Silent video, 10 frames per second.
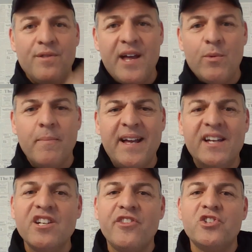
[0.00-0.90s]
They will make
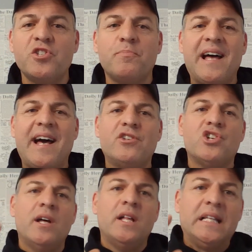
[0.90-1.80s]
another splash
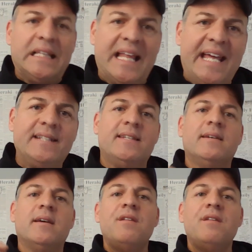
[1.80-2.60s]
late